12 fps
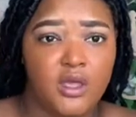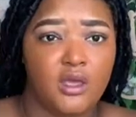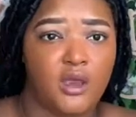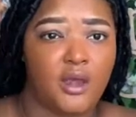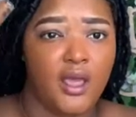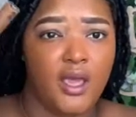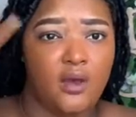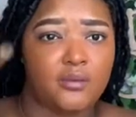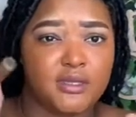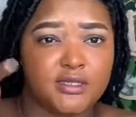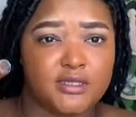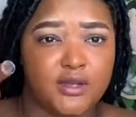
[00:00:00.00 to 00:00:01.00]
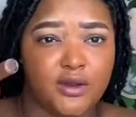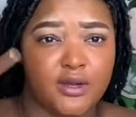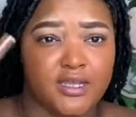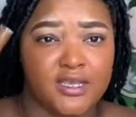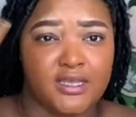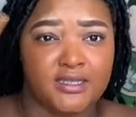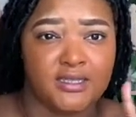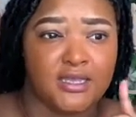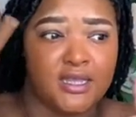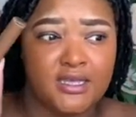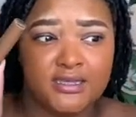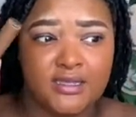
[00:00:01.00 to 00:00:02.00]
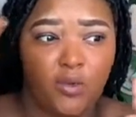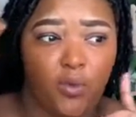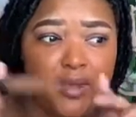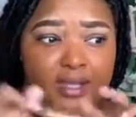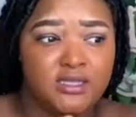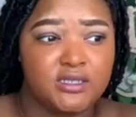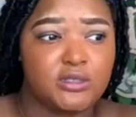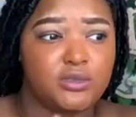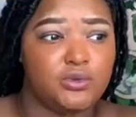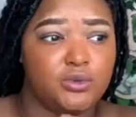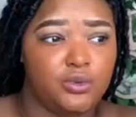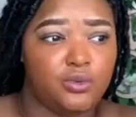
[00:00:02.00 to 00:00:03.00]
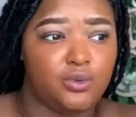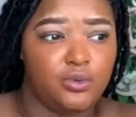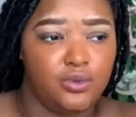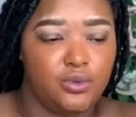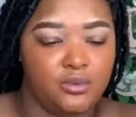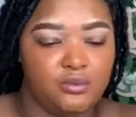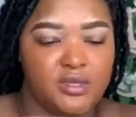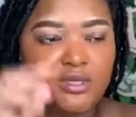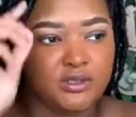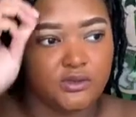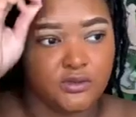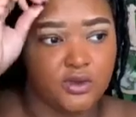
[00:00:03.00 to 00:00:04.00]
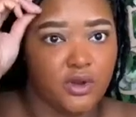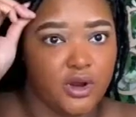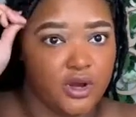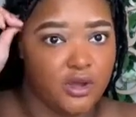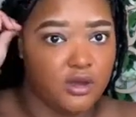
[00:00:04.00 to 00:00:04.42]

Now I'm concerned, is this going to be too dark?